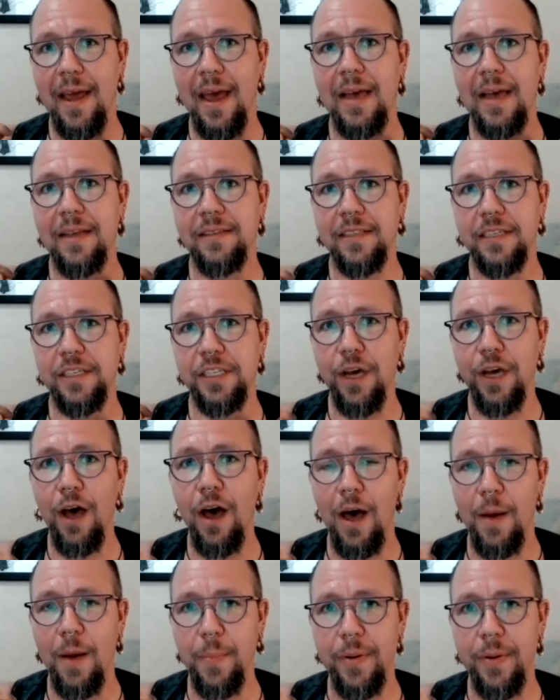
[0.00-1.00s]
as the
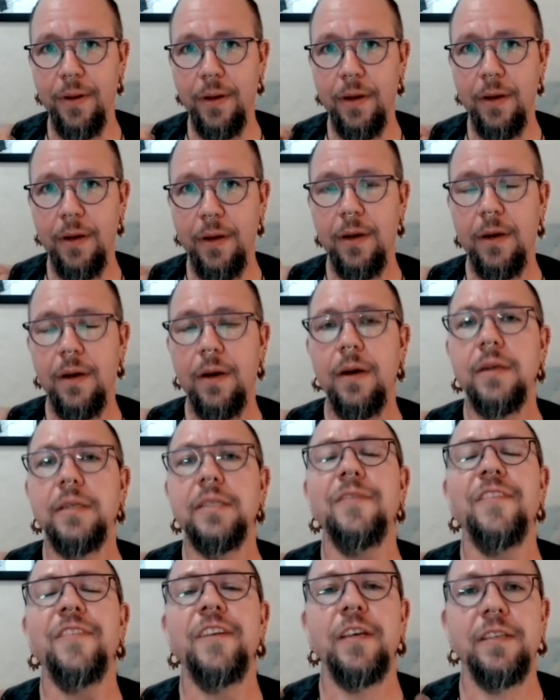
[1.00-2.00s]
top
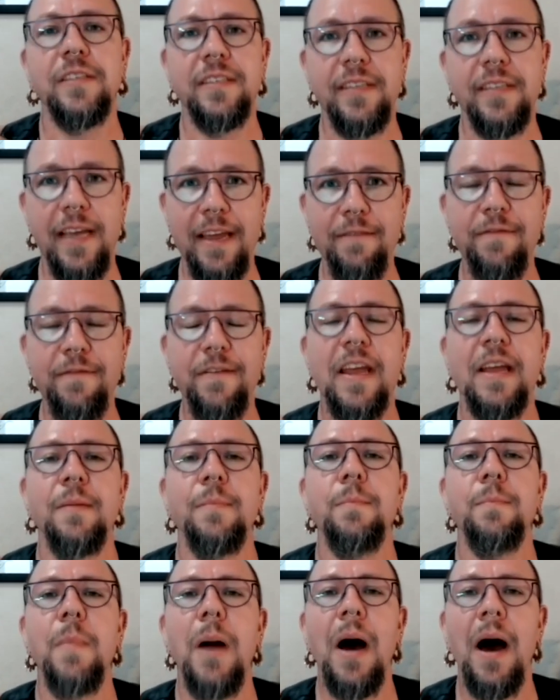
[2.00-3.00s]
to feel safe
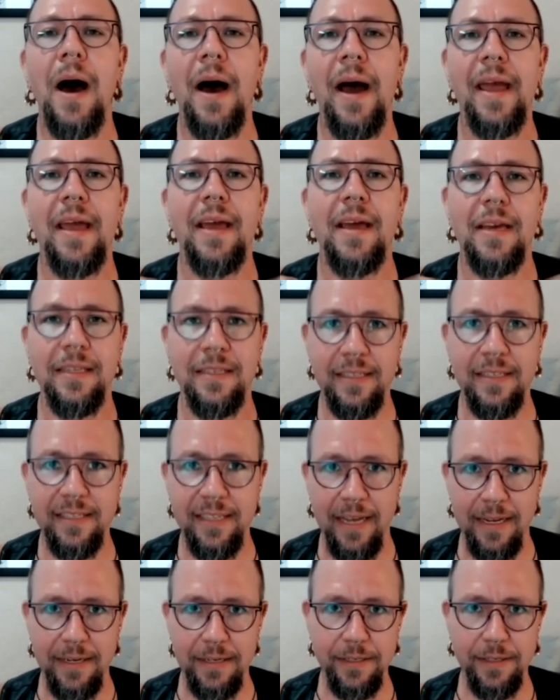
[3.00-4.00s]
in my
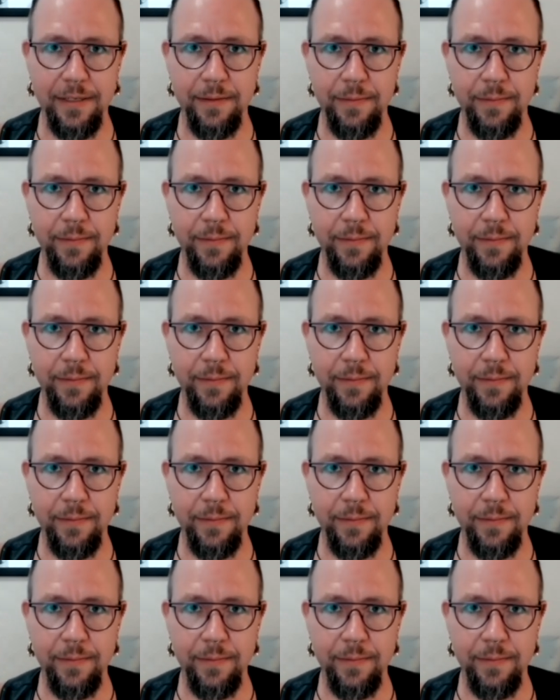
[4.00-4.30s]
consent.